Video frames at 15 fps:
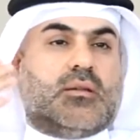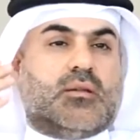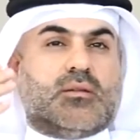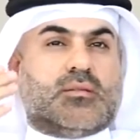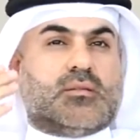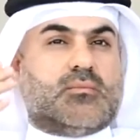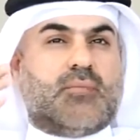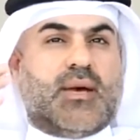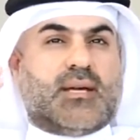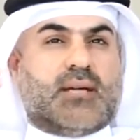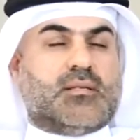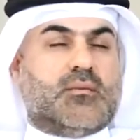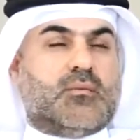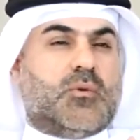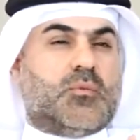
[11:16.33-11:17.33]
It's
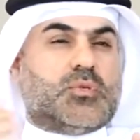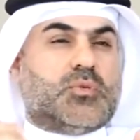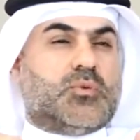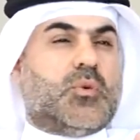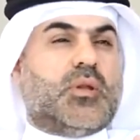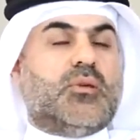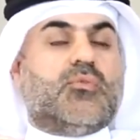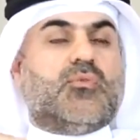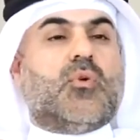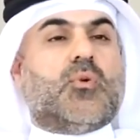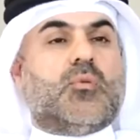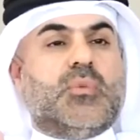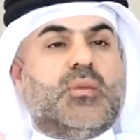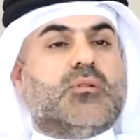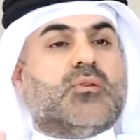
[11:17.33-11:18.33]
maximum is
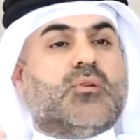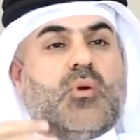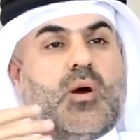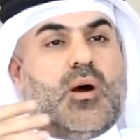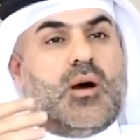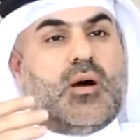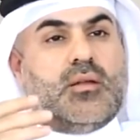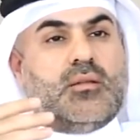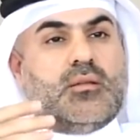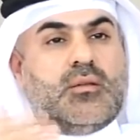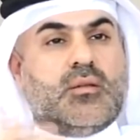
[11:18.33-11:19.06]
24-meter height.